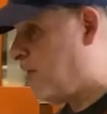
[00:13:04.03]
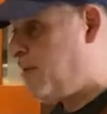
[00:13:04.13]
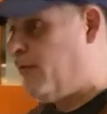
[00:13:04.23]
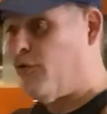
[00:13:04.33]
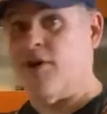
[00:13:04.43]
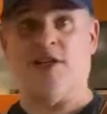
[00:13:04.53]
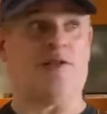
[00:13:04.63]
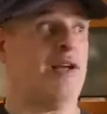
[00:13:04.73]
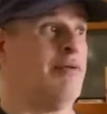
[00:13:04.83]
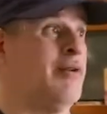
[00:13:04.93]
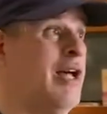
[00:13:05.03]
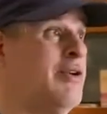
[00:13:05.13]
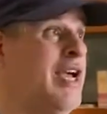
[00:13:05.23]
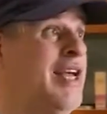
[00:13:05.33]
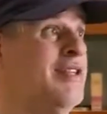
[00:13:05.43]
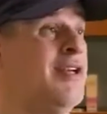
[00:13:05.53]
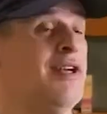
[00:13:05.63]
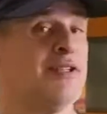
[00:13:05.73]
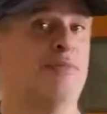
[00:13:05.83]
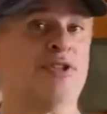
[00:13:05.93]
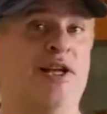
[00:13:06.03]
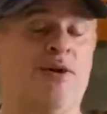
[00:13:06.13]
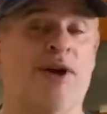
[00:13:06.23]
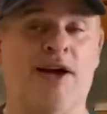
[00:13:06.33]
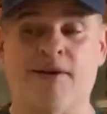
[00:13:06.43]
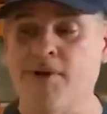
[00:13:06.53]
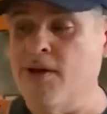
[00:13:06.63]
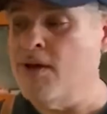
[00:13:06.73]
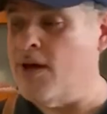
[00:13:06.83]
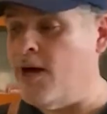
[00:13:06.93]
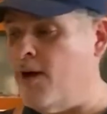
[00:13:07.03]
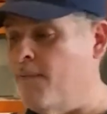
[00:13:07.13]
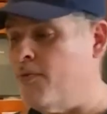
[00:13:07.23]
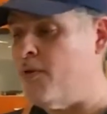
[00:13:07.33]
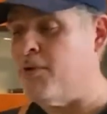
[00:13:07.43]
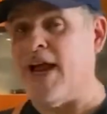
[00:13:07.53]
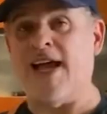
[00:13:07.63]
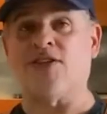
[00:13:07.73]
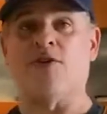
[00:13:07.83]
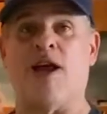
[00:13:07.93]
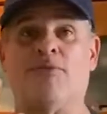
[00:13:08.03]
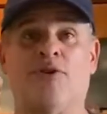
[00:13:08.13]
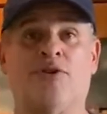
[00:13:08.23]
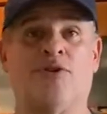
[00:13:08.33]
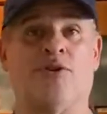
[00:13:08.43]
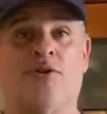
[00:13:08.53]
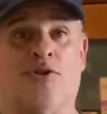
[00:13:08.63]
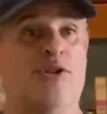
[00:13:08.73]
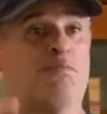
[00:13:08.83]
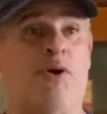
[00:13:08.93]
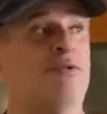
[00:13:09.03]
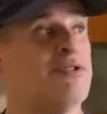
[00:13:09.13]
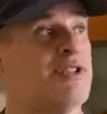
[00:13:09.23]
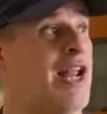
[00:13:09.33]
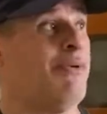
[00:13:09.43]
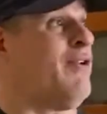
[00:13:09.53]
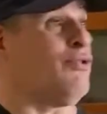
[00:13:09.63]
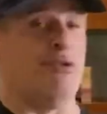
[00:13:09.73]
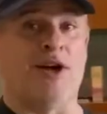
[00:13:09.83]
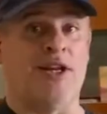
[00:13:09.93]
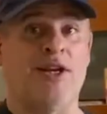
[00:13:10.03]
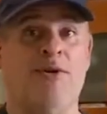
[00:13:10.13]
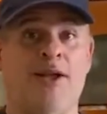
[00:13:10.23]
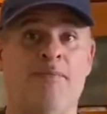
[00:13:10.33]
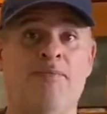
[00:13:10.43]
meat for this. I'm gonna add some of this later on. But I actually grabbed those bones that I would have thrown out anyway,